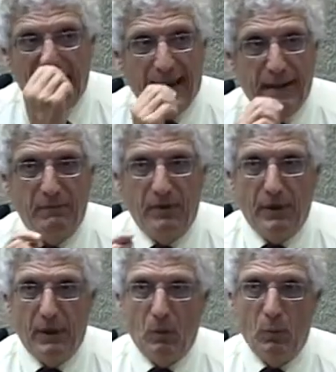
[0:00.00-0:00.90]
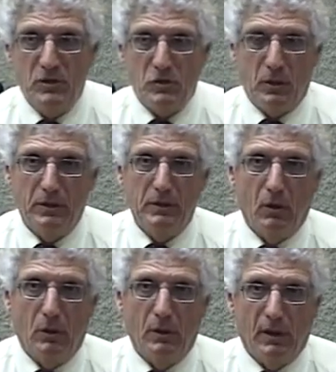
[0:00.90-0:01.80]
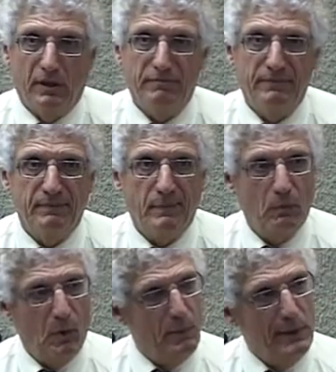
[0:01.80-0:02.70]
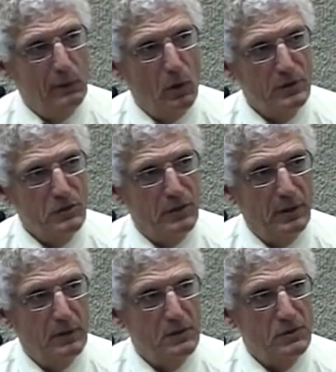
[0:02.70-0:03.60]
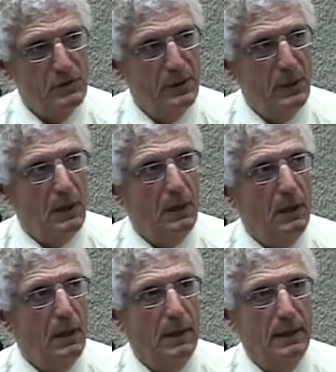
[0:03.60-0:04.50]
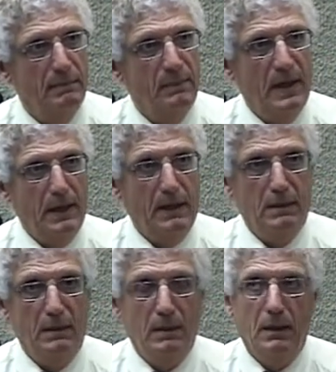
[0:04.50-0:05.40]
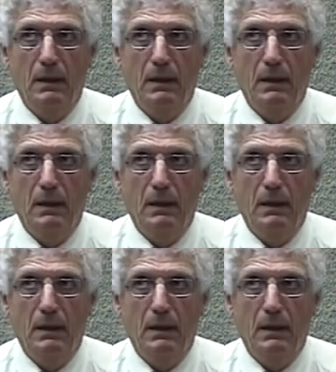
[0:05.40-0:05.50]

And we started off, when we launched this in